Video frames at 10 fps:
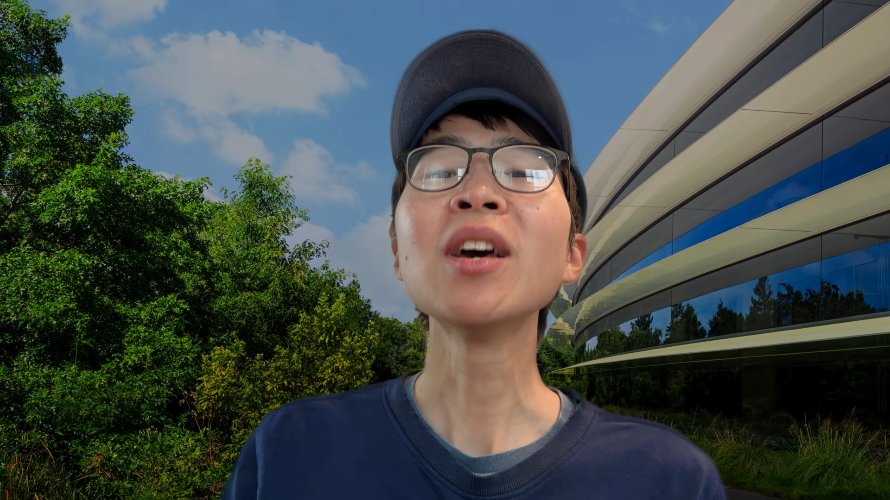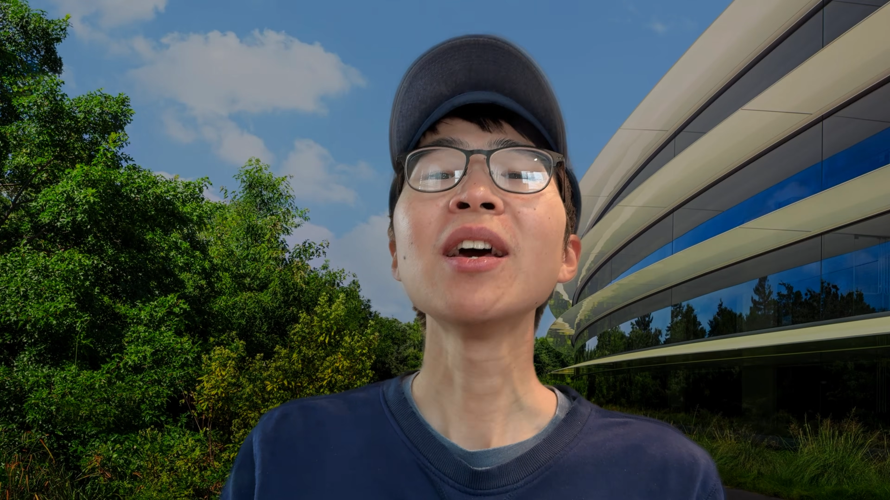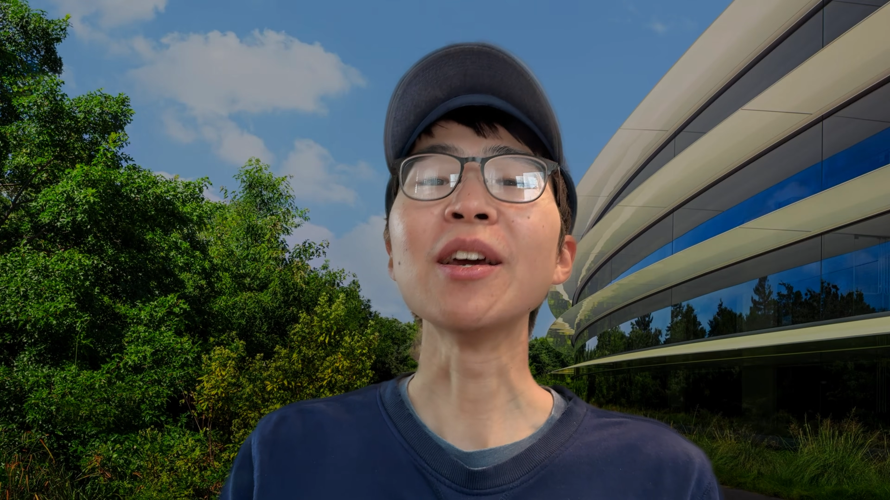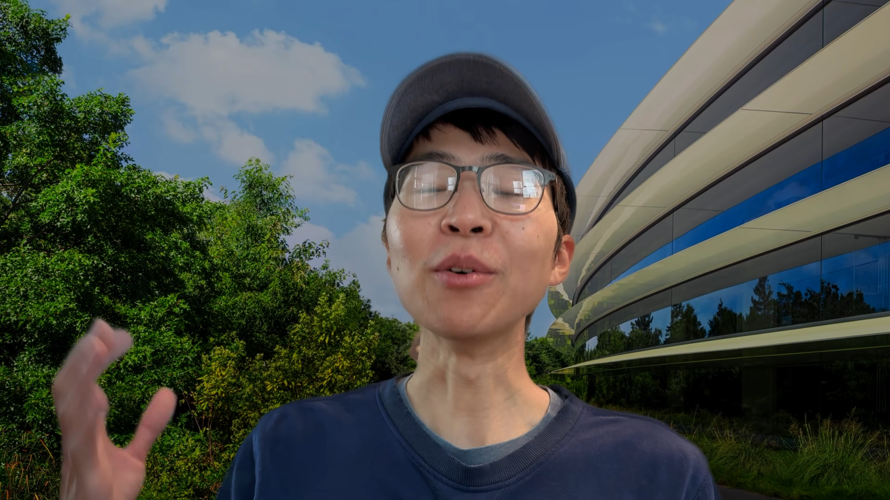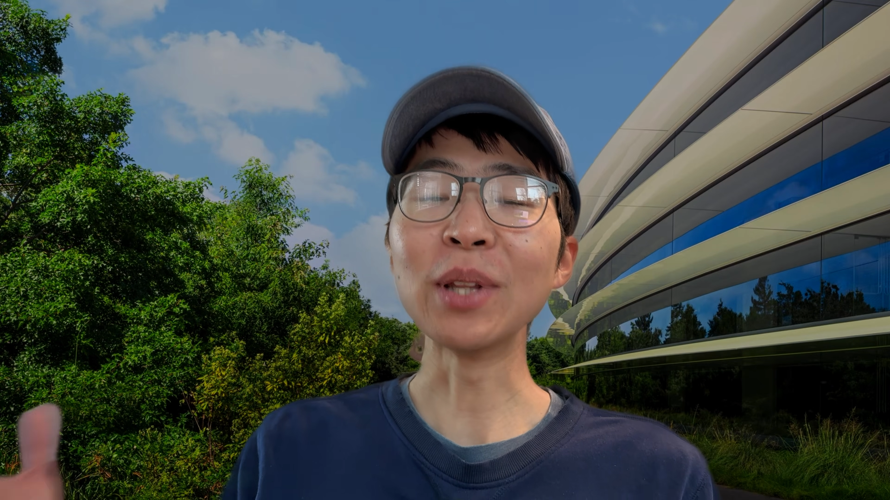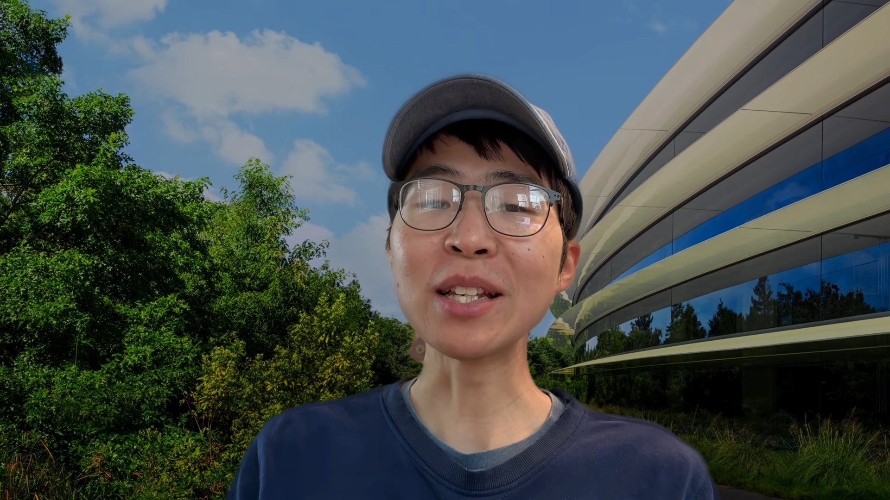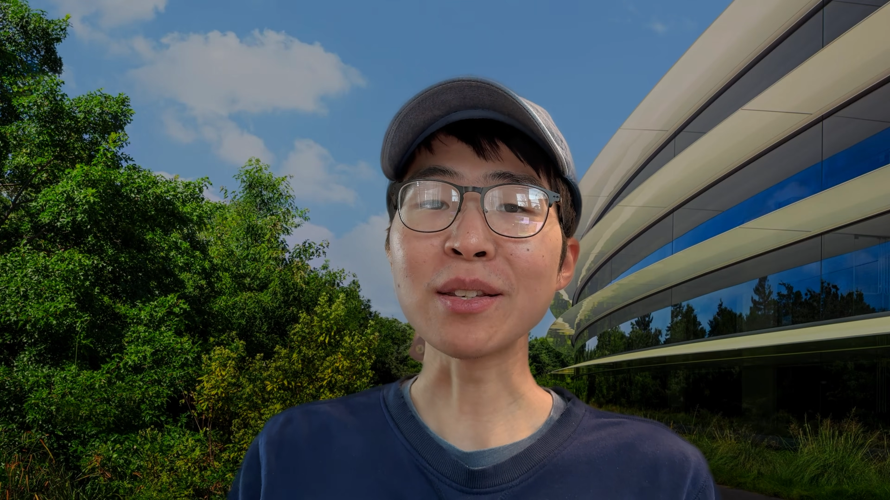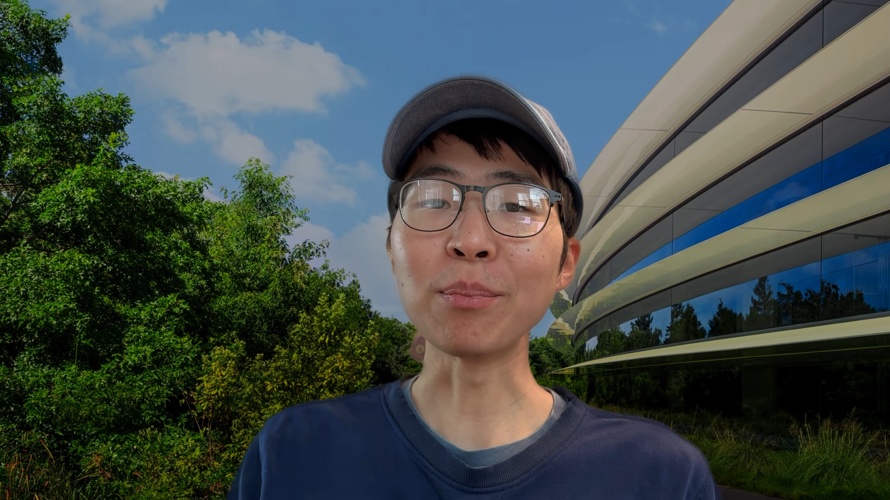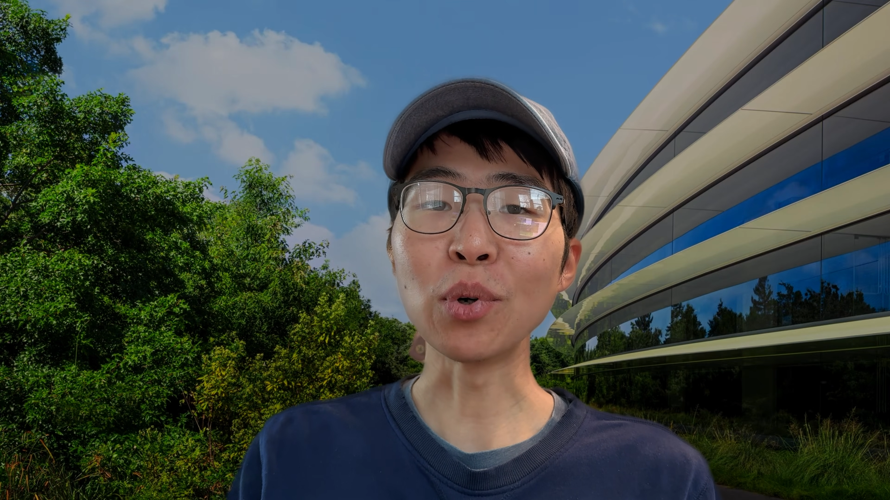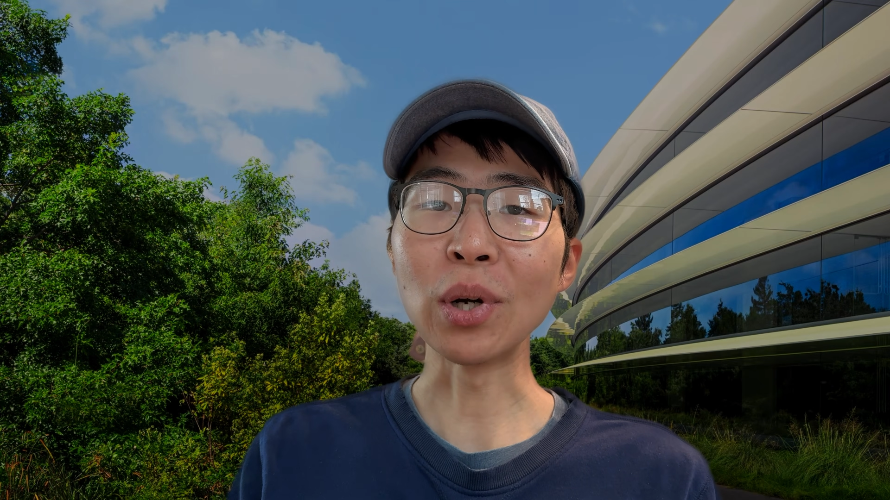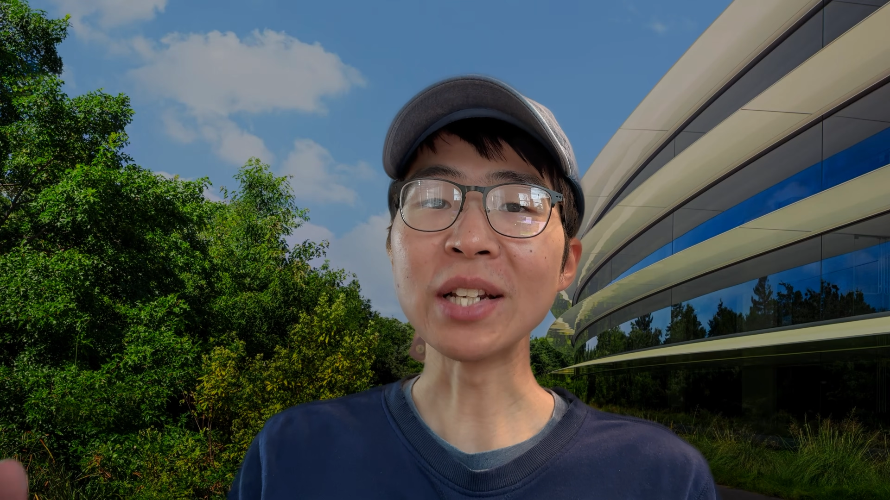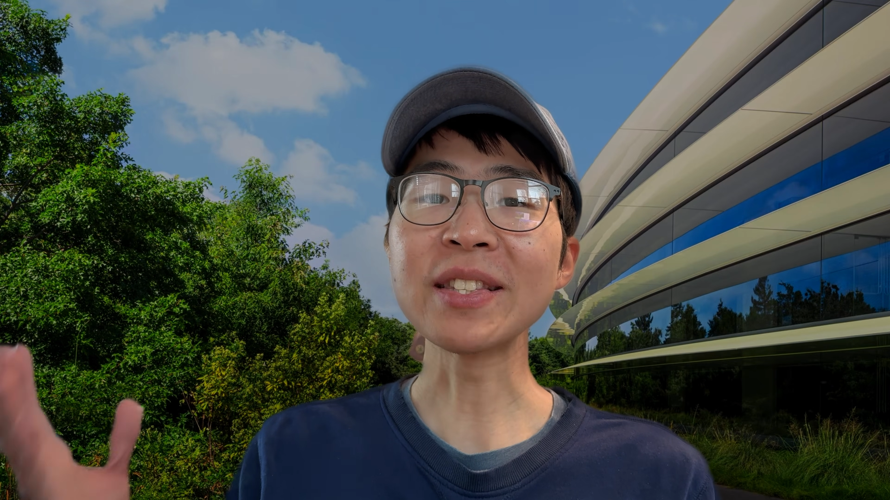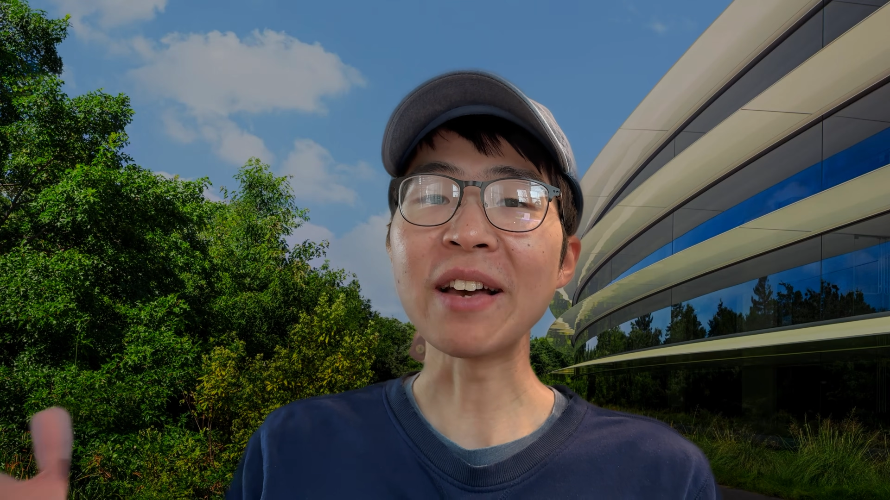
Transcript: It only supports